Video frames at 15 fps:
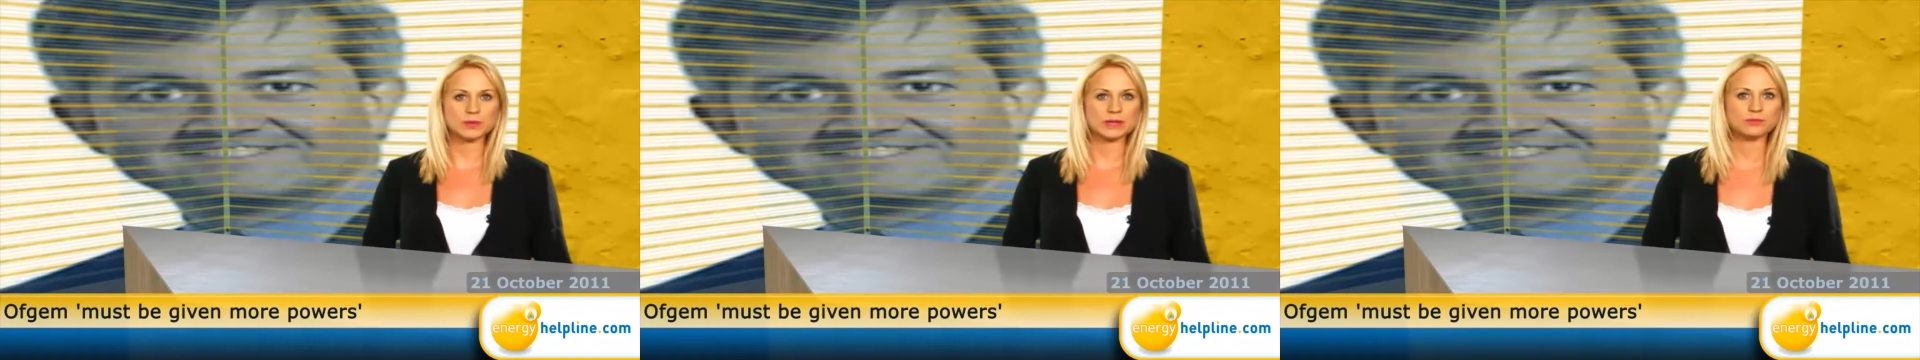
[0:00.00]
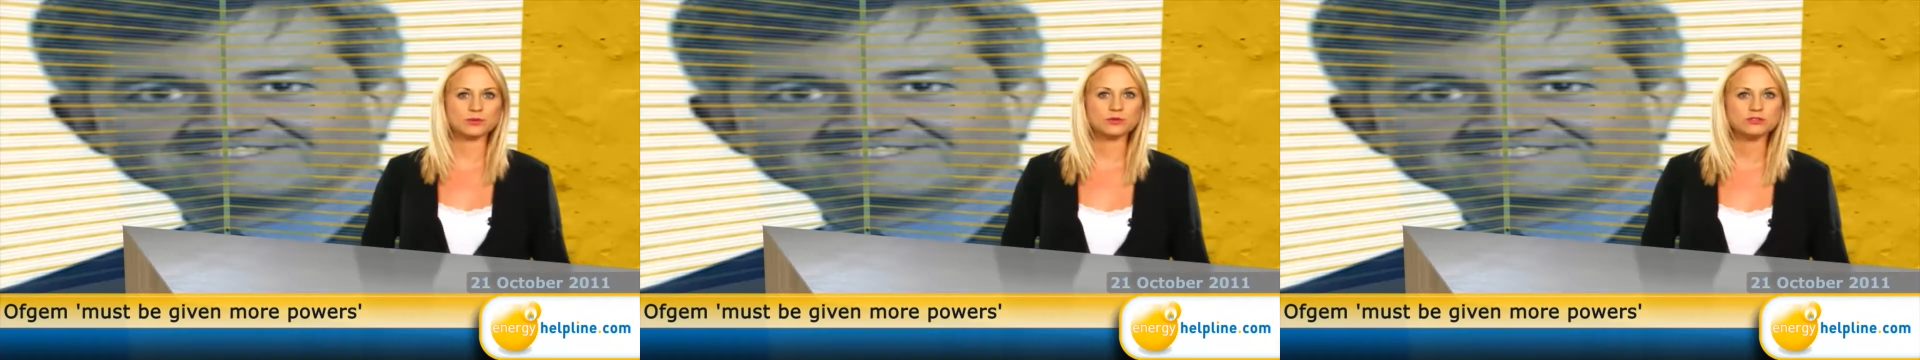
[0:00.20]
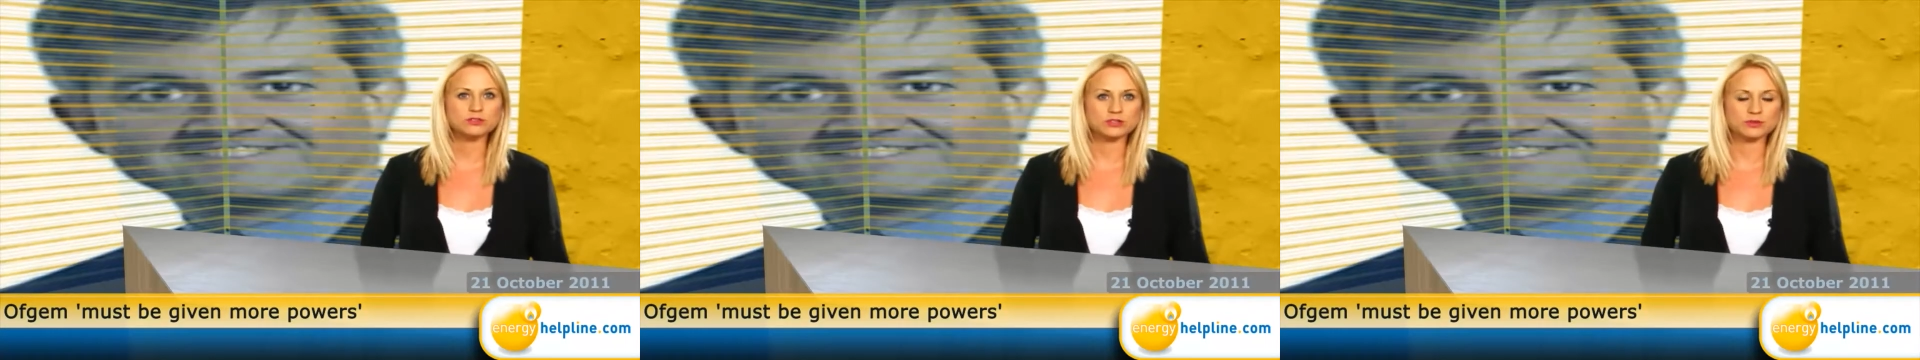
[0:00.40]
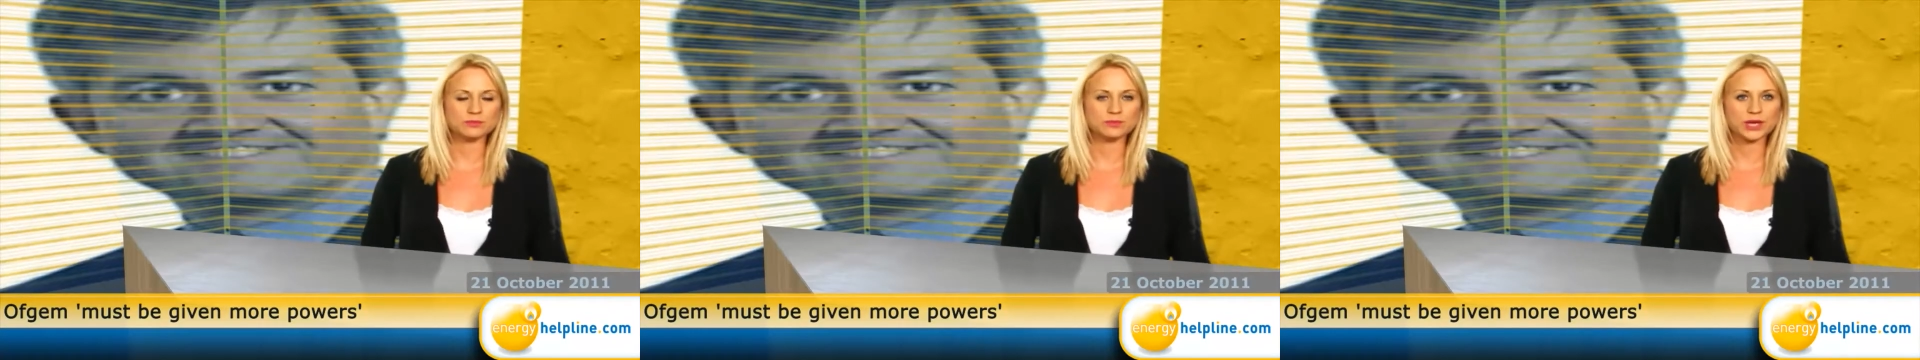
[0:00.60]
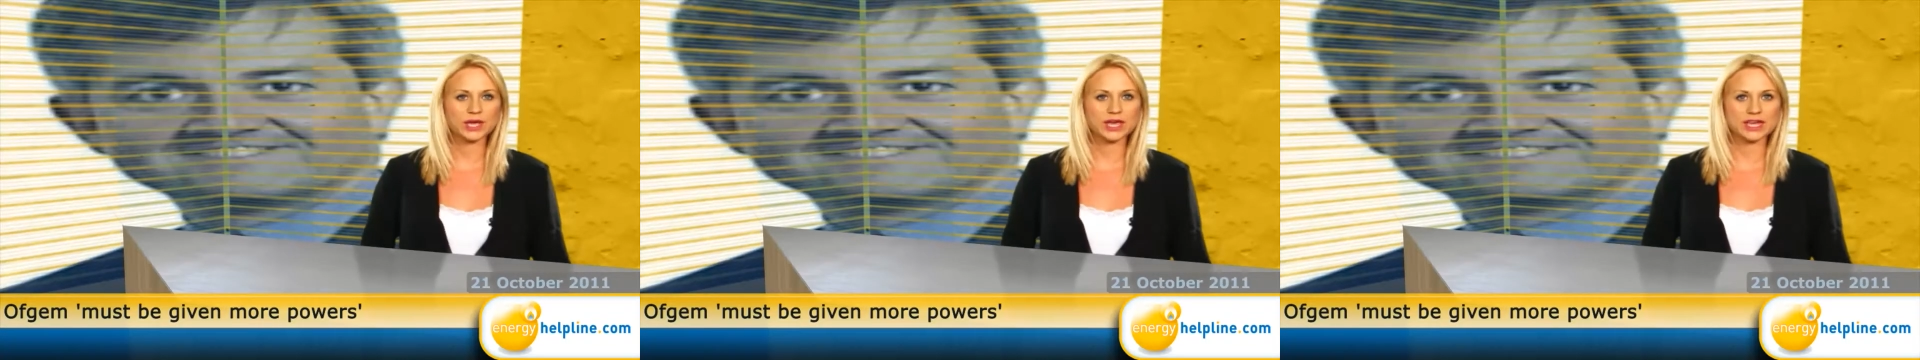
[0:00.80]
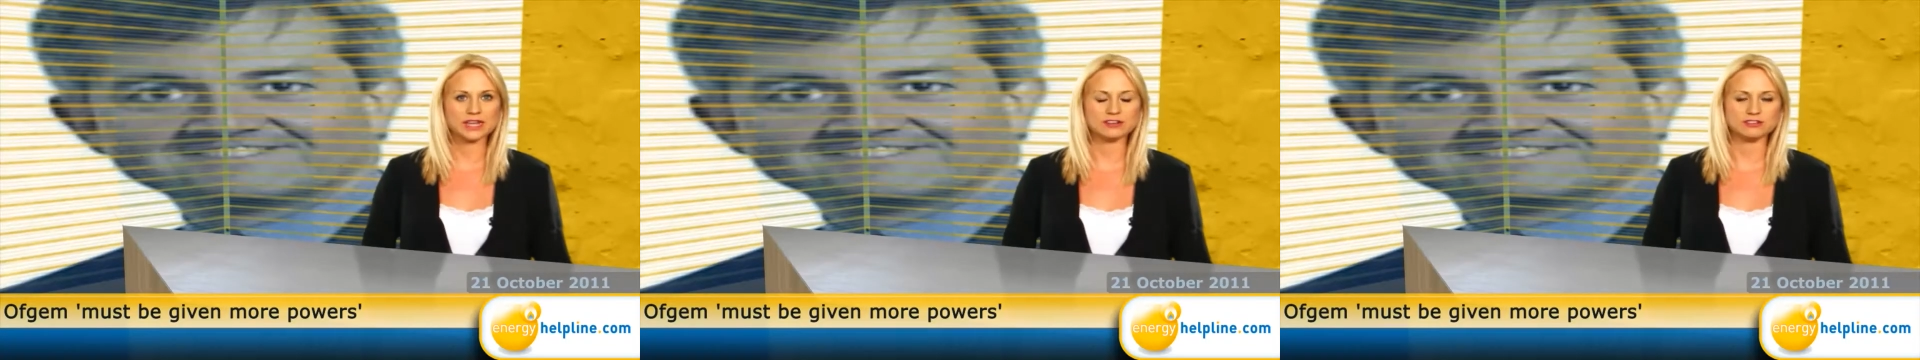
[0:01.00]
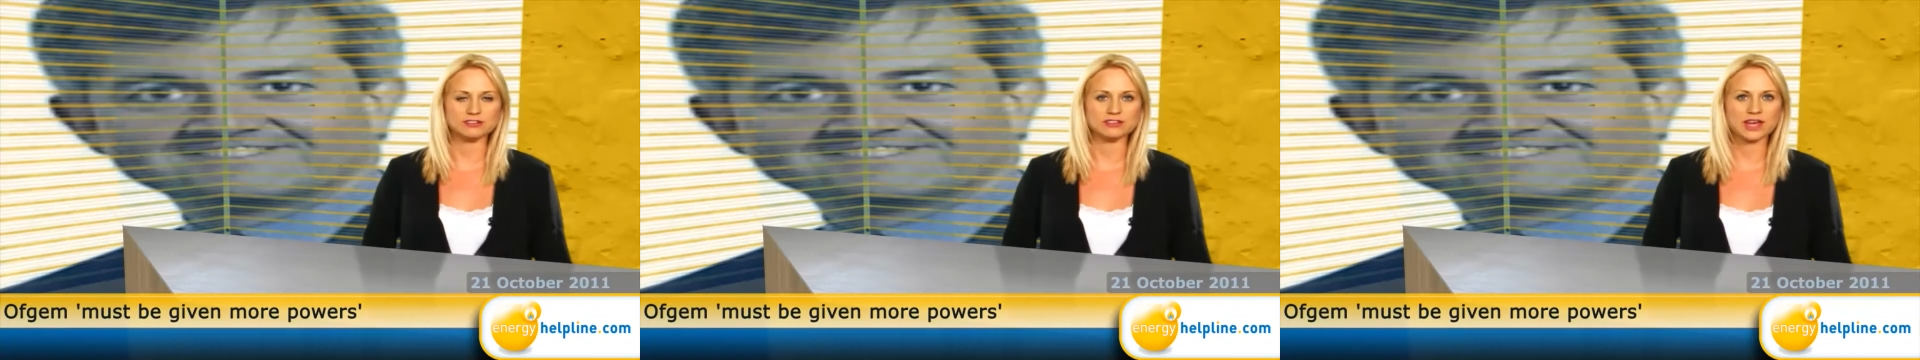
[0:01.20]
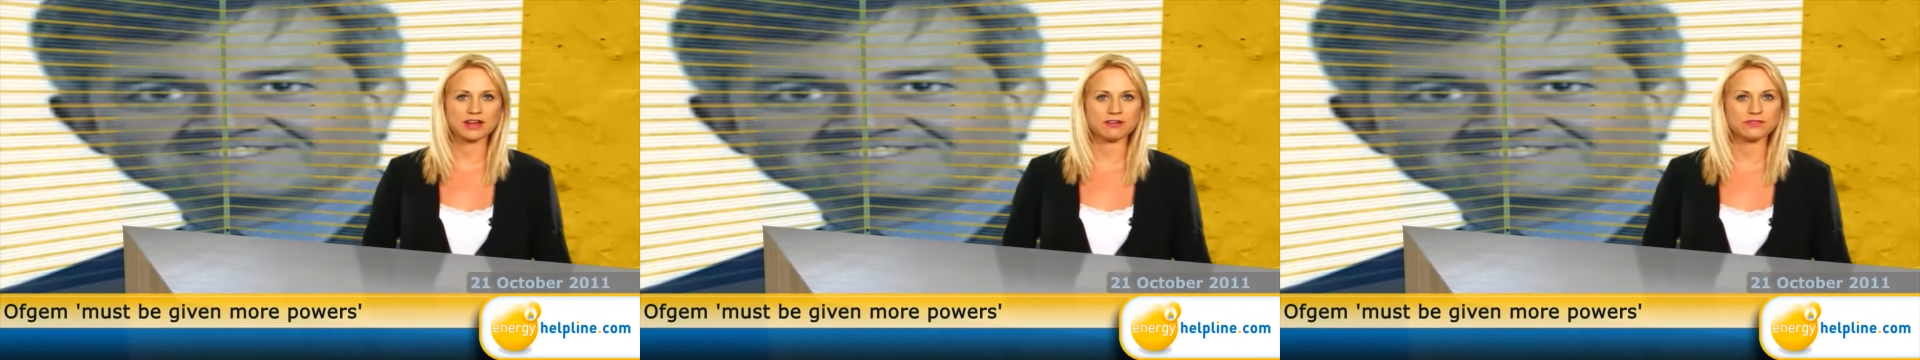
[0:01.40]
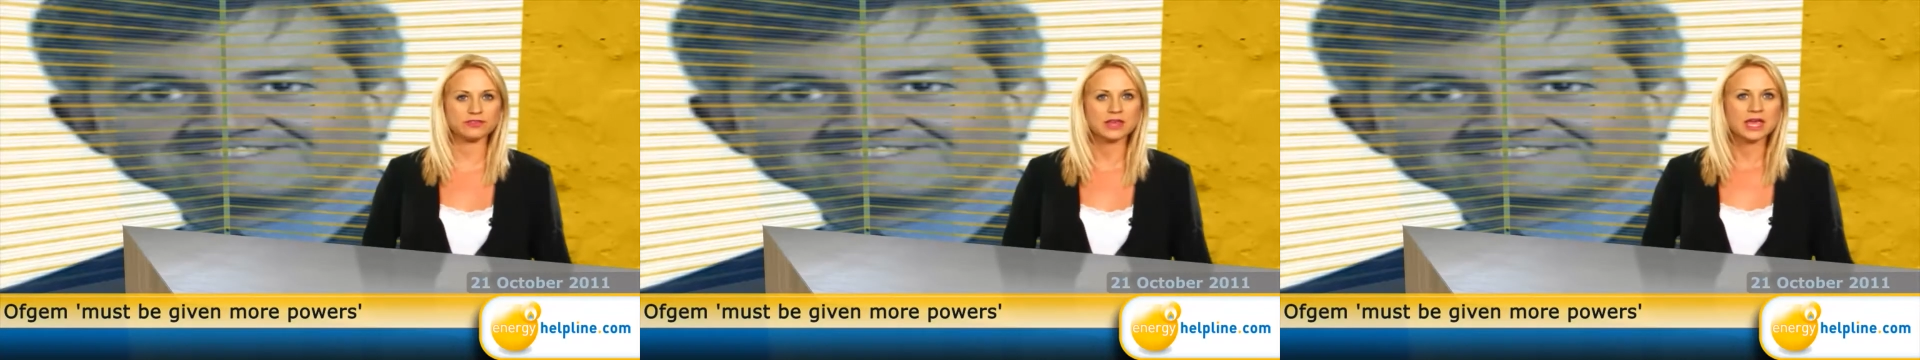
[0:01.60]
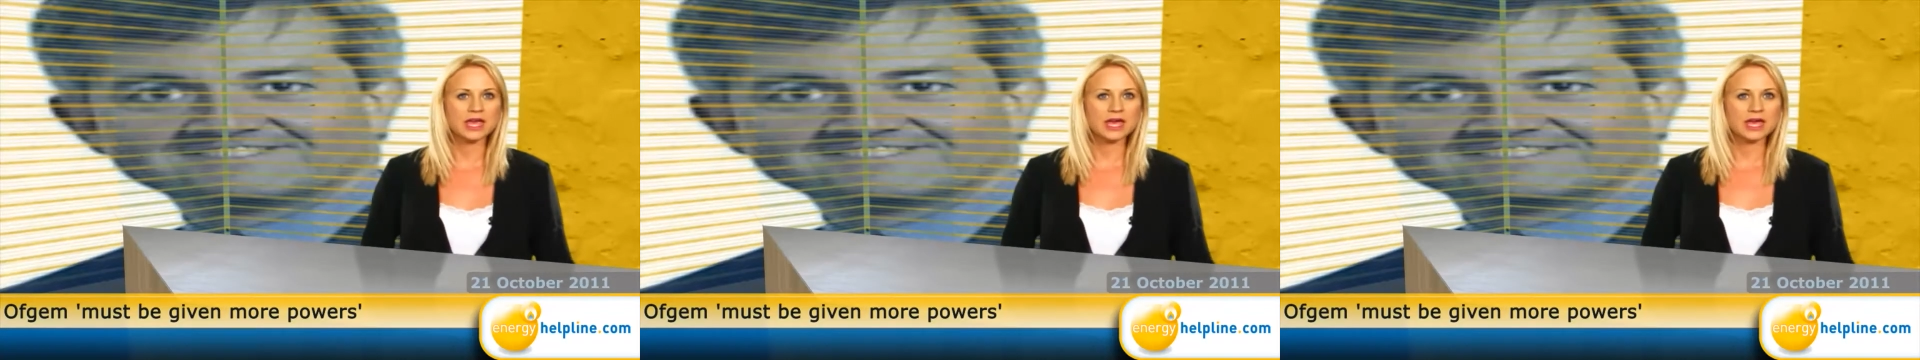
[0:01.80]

people to compare energy tariffs